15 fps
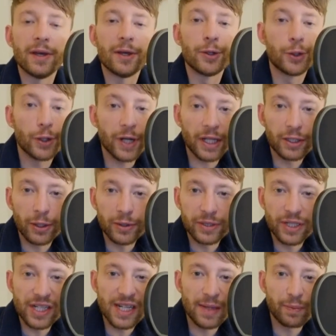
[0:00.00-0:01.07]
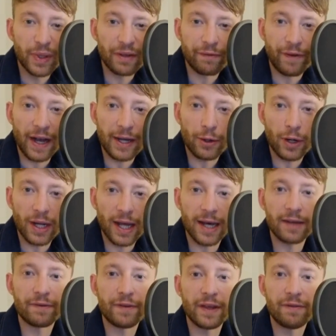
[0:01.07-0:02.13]
You're not going to simplify your
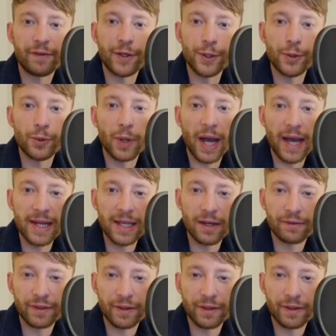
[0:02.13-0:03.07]
life. If you do any of the